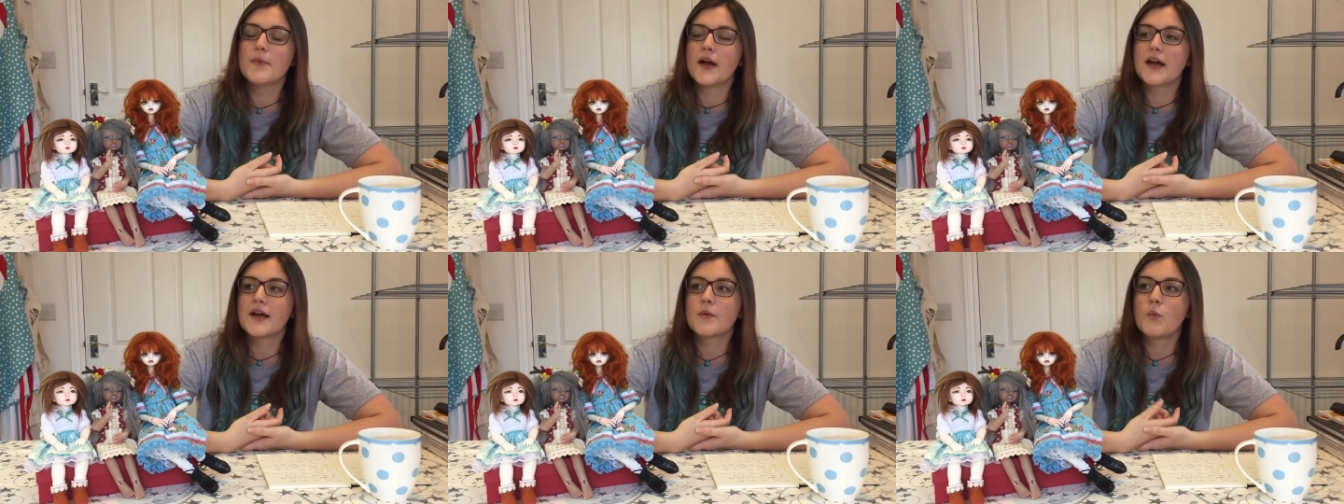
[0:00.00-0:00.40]

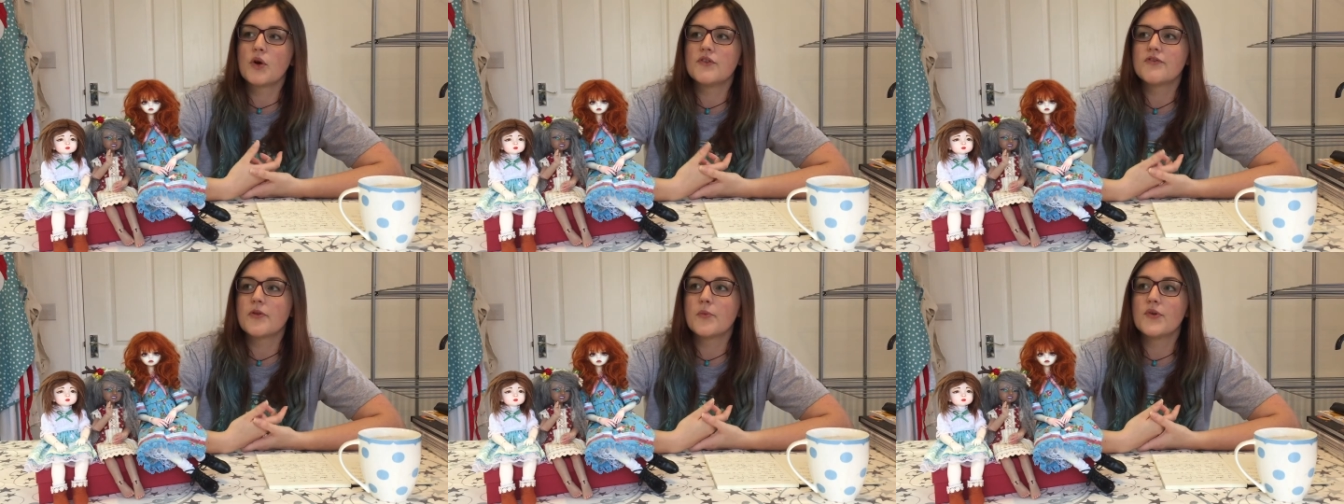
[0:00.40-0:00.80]
Like, one
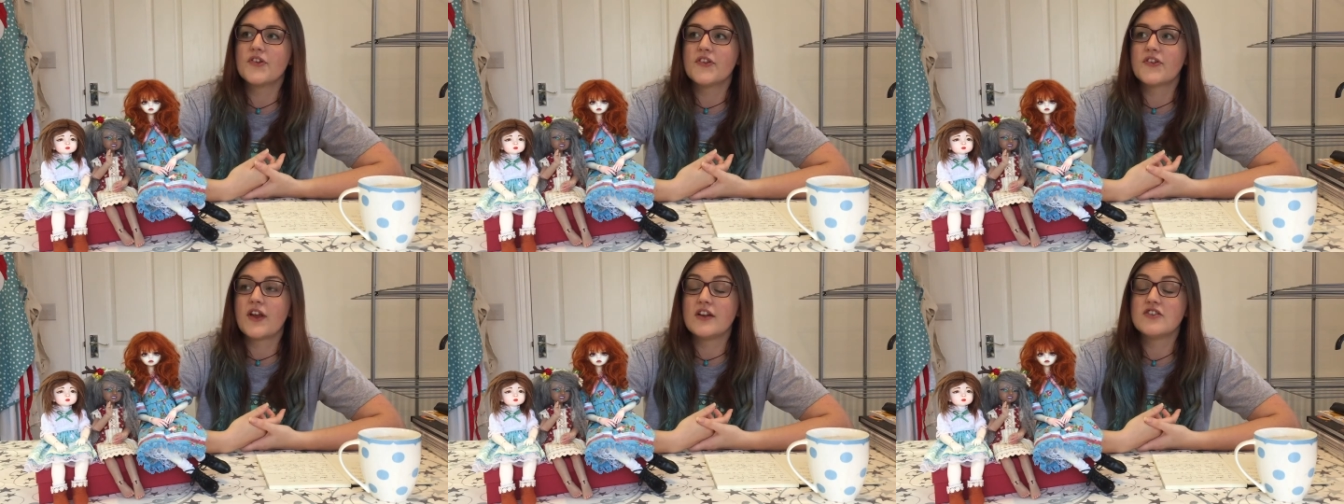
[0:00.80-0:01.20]
of them was
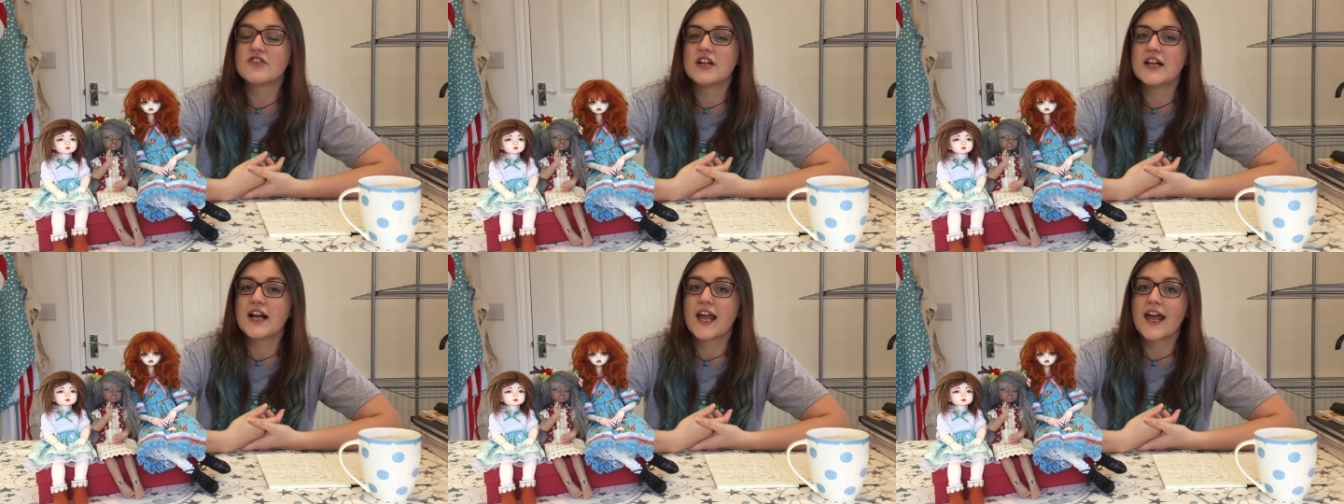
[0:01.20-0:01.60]

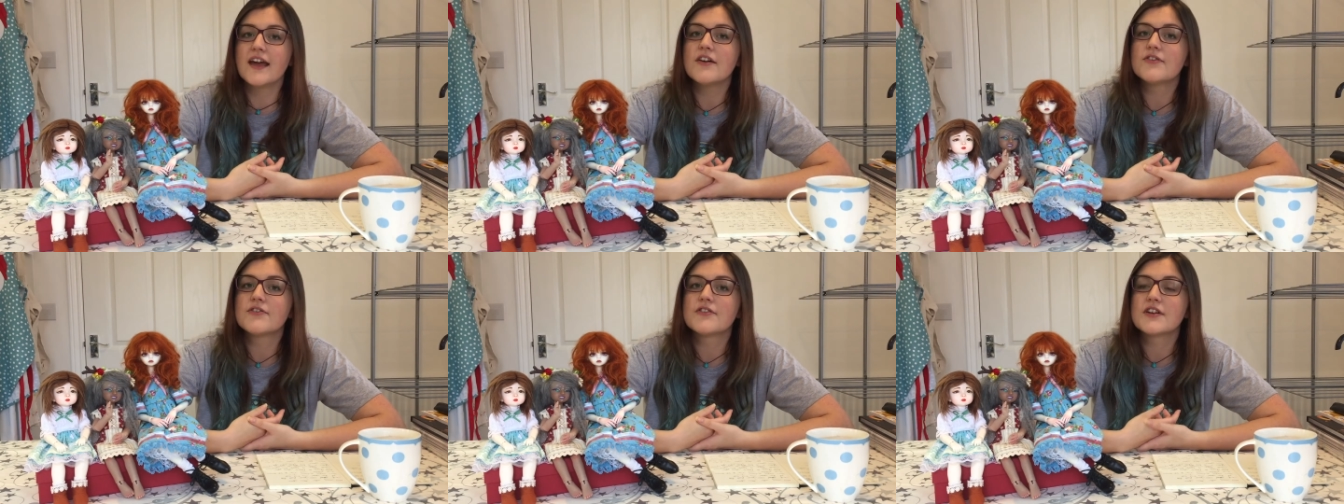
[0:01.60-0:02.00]
essentially a
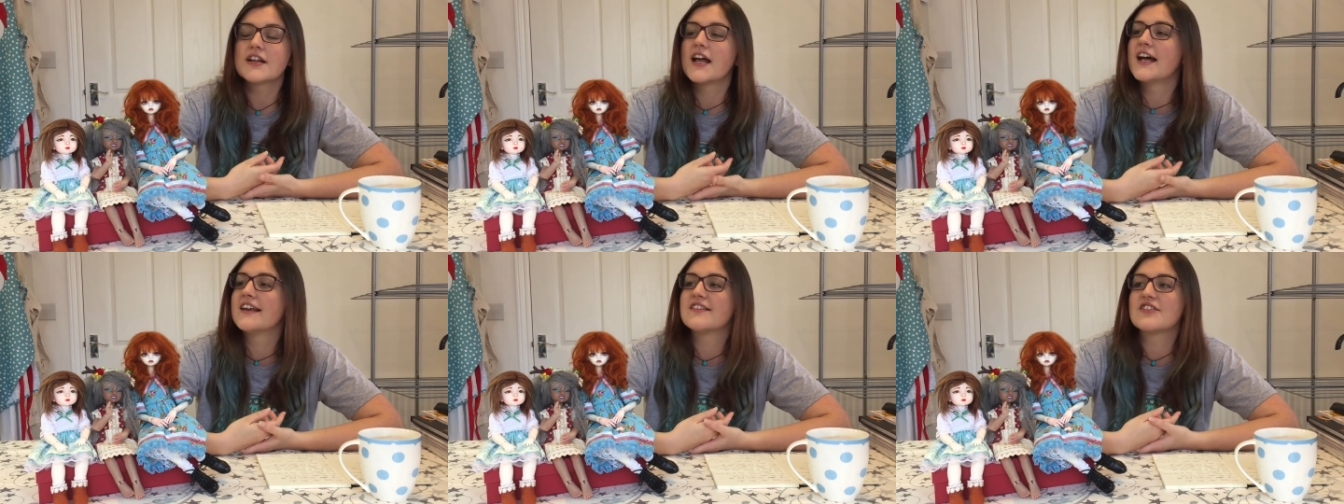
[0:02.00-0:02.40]
gift.
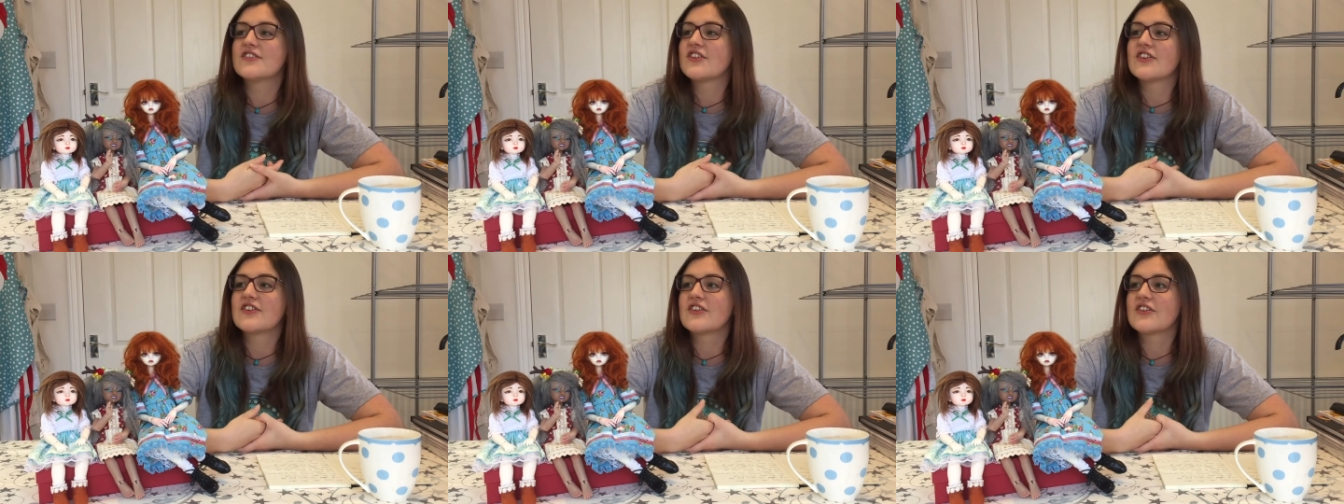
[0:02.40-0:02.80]
It's
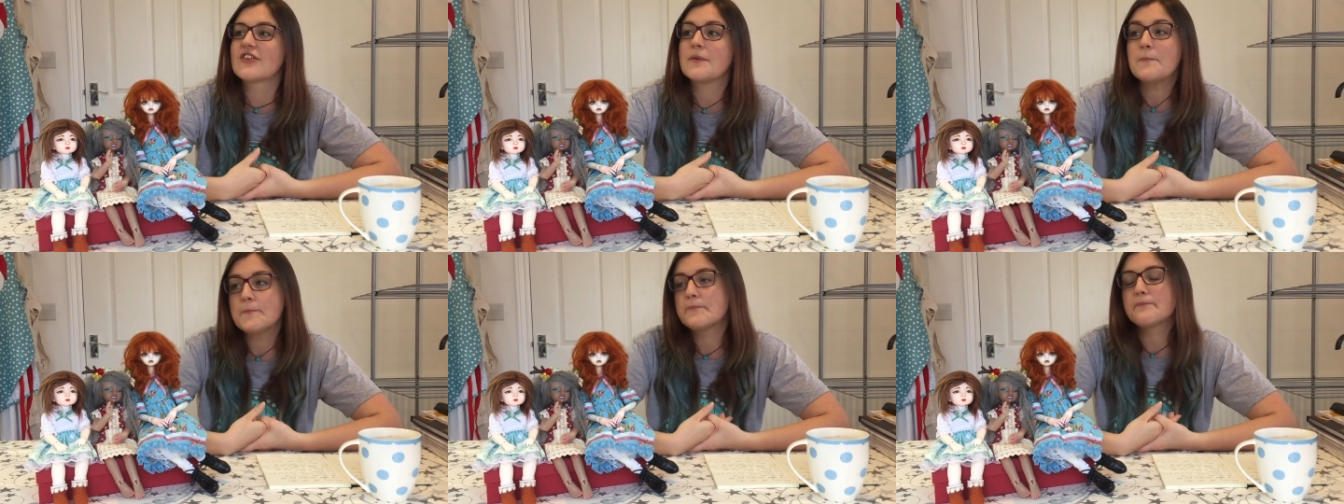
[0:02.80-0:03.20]
just